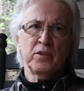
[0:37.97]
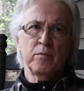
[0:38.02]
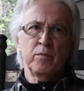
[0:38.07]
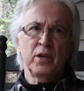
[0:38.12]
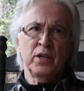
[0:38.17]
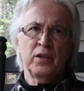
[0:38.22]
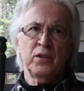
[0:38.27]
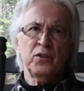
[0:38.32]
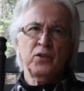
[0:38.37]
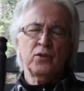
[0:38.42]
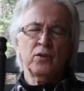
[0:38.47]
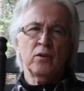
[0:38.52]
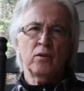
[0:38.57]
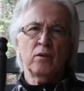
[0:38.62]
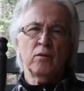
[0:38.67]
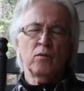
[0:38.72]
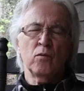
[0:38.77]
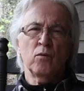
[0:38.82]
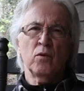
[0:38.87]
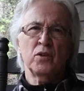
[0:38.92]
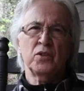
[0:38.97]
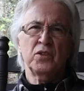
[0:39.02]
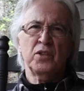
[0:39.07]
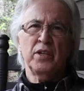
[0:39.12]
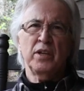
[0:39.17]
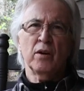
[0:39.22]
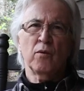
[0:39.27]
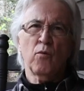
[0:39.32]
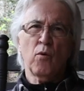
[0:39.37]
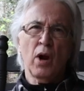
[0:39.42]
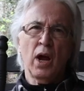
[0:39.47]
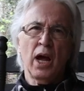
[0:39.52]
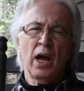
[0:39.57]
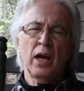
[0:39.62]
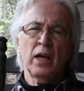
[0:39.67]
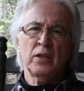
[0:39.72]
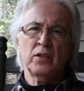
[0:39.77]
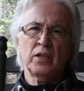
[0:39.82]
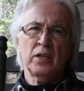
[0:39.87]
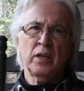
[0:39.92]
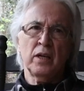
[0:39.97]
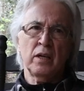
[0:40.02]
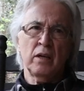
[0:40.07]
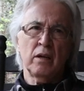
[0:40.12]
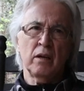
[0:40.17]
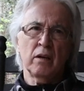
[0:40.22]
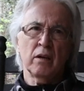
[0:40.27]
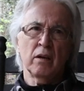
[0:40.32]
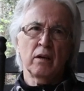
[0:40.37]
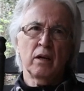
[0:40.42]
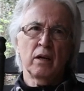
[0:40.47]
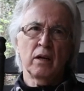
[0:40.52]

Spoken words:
a minister, was the arising